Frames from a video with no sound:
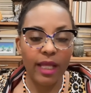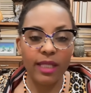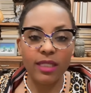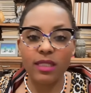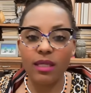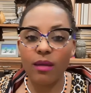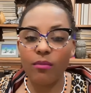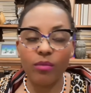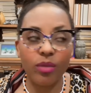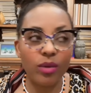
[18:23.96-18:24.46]
In
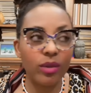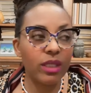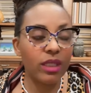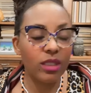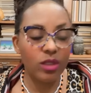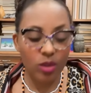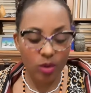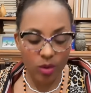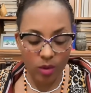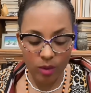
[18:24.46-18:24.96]
some
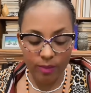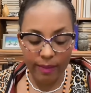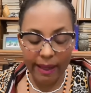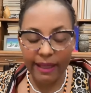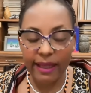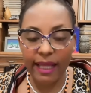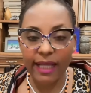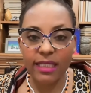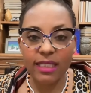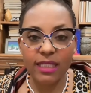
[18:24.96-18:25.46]
boarding schools,
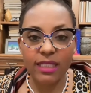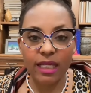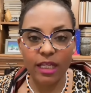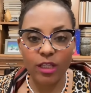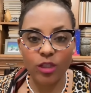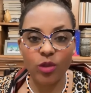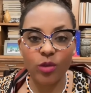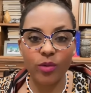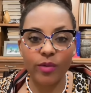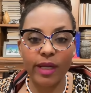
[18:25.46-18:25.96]
by that
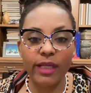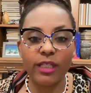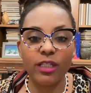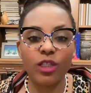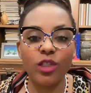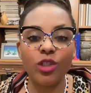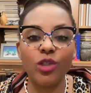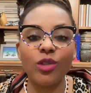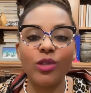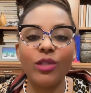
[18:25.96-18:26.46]
stage
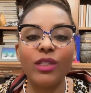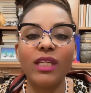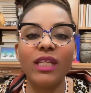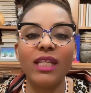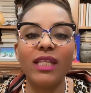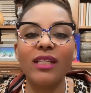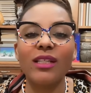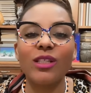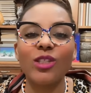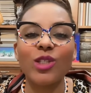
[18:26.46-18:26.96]
already, you're
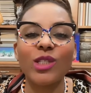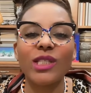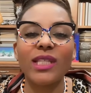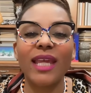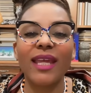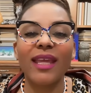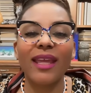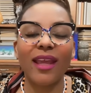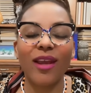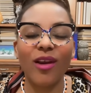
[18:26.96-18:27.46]
needing to
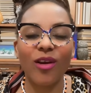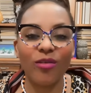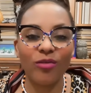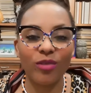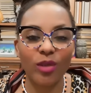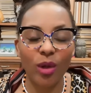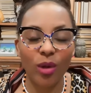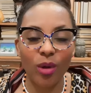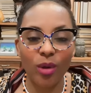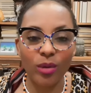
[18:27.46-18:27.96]
take care
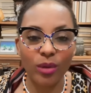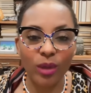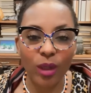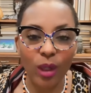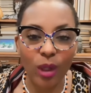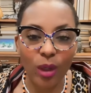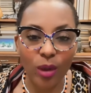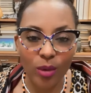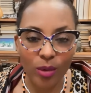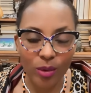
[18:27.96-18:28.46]
of your own
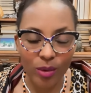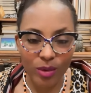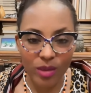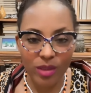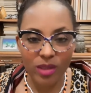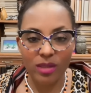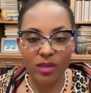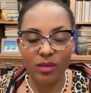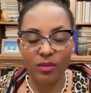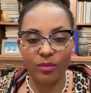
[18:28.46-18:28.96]

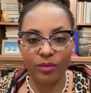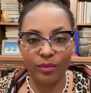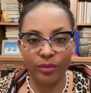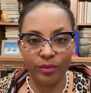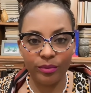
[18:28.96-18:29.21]
clothes.